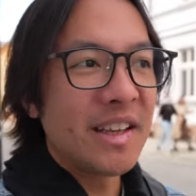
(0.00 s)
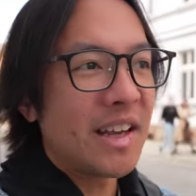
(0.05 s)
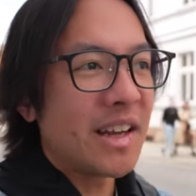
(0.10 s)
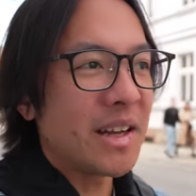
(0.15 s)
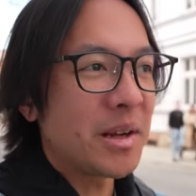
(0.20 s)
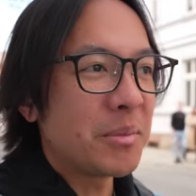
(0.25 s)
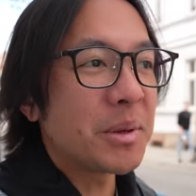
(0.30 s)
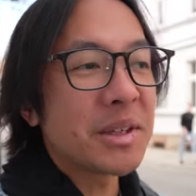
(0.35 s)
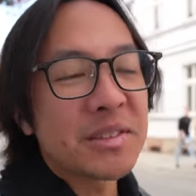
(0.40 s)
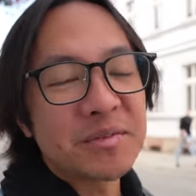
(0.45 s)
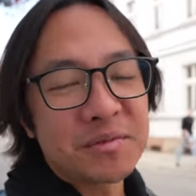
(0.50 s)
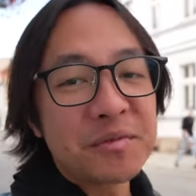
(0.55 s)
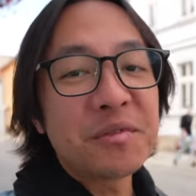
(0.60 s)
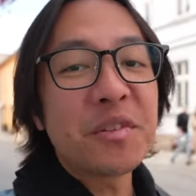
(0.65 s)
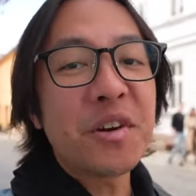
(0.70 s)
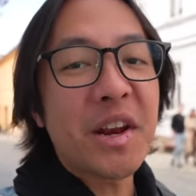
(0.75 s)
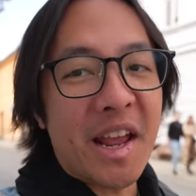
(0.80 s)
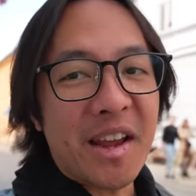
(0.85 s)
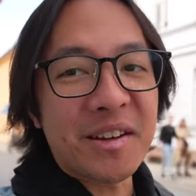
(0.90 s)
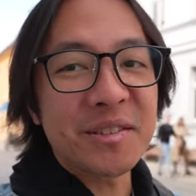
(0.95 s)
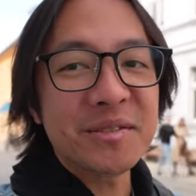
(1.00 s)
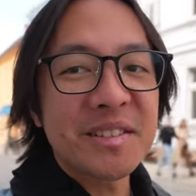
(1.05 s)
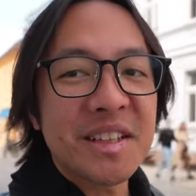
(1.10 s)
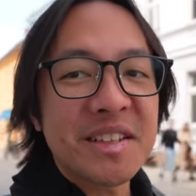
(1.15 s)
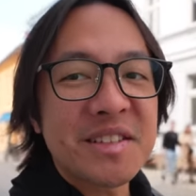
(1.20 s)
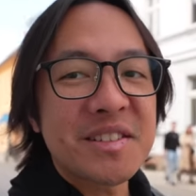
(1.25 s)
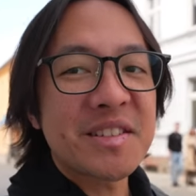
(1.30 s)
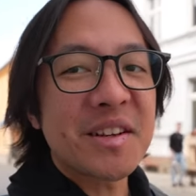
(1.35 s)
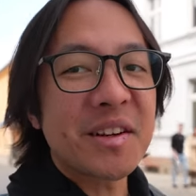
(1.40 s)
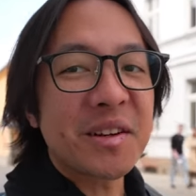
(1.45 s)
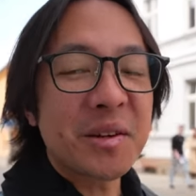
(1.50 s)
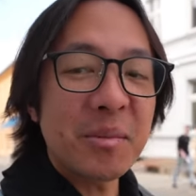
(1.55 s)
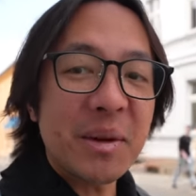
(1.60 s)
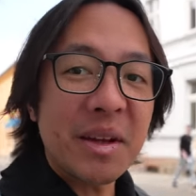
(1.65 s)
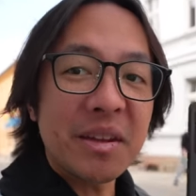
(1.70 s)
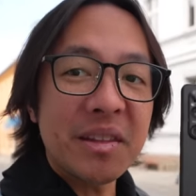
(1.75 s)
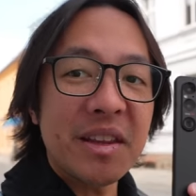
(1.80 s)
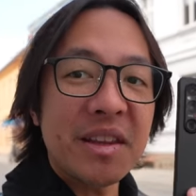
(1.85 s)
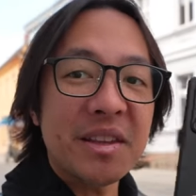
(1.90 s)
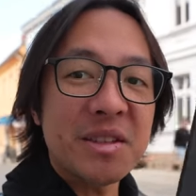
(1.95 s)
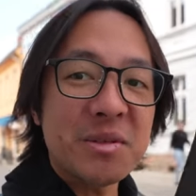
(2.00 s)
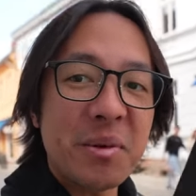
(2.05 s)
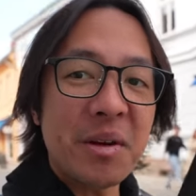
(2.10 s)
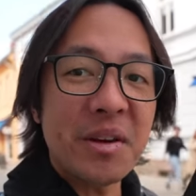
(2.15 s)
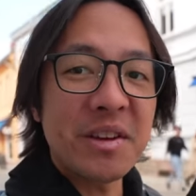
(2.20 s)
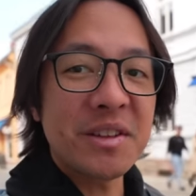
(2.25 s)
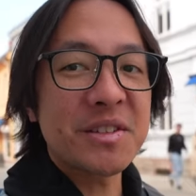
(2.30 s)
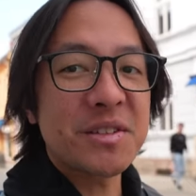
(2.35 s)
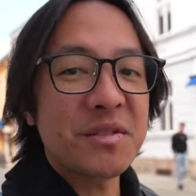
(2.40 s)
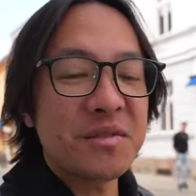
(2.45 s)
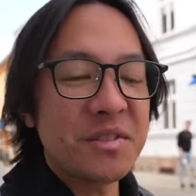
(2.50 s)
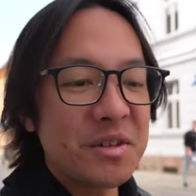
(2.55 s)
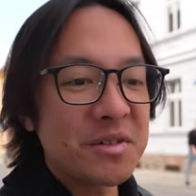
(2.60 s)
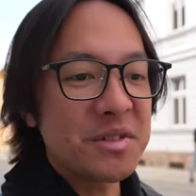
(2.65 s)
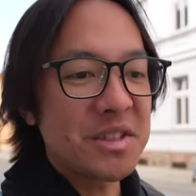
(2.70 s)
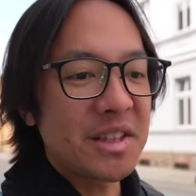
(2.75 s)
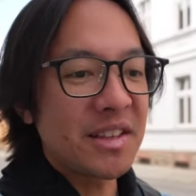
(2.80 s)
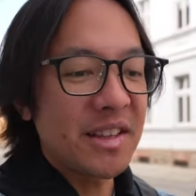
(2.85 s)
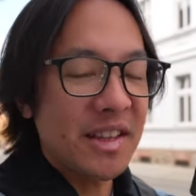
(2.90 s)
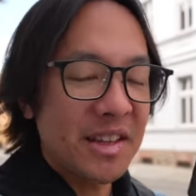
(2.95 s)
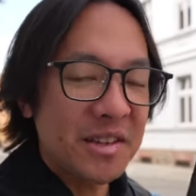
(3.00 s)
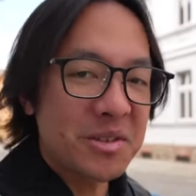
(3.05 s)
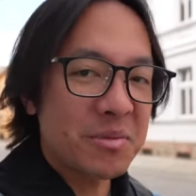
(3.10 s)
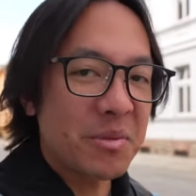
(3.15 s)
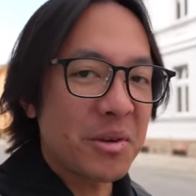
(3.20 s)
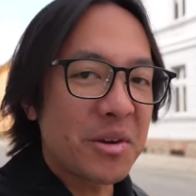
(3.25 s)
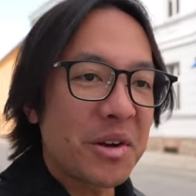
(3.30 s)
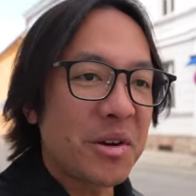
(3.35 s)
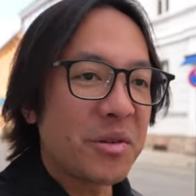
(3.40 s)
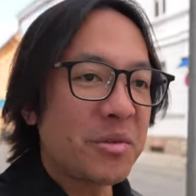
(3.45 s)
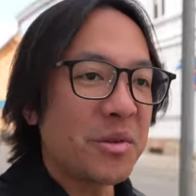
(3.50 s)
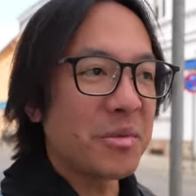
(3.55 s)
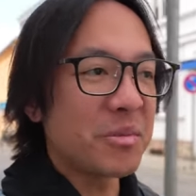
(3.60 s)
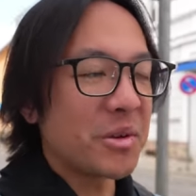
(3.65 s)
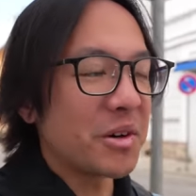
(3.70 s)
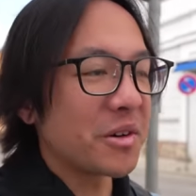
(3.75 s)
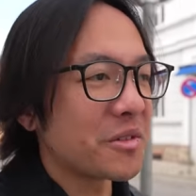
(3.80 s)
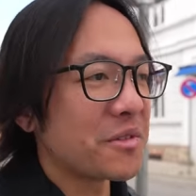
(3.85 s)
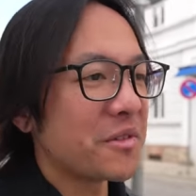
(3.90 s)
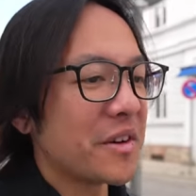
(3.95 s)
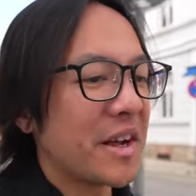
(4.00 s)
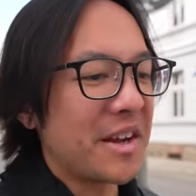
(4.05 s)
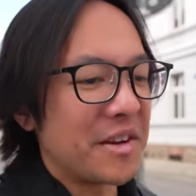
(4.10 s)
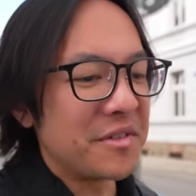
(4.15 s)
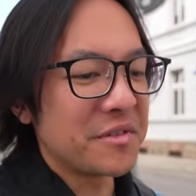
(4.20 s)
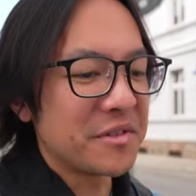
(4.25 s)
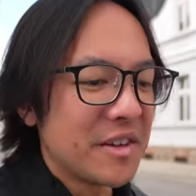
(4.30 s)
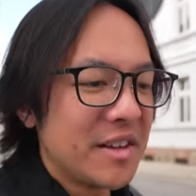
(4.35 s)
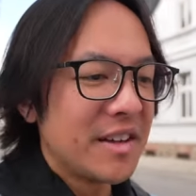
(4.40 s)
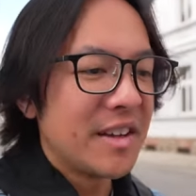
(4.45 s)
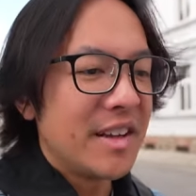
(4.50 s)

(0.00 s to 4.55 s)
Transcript: Uh, but for now, let's talk about the experience of using the Xperia 1 Mark V.